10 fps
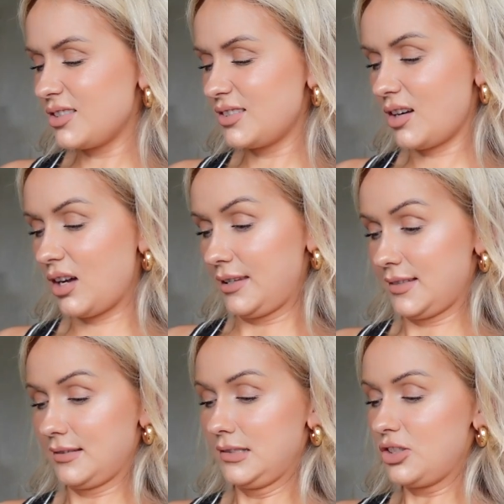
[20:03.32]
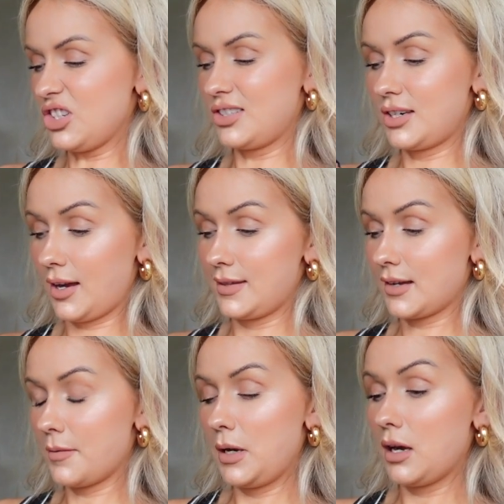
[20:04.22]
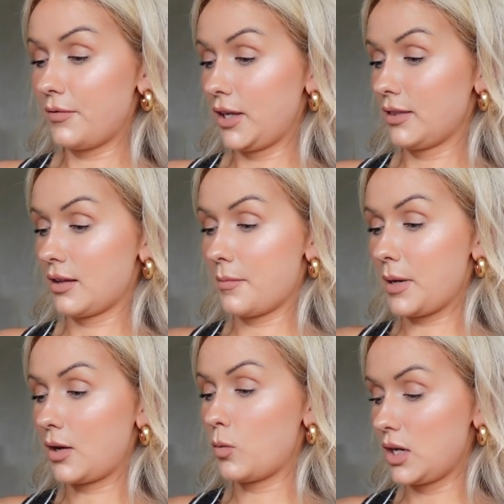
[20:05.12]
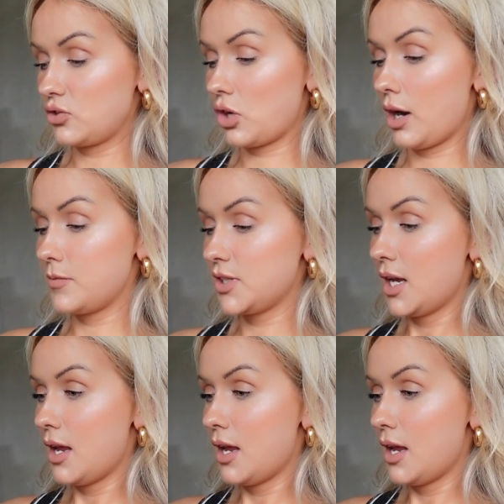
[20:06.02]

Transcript: just nice. Just nice. I'm loving the black and white stripes.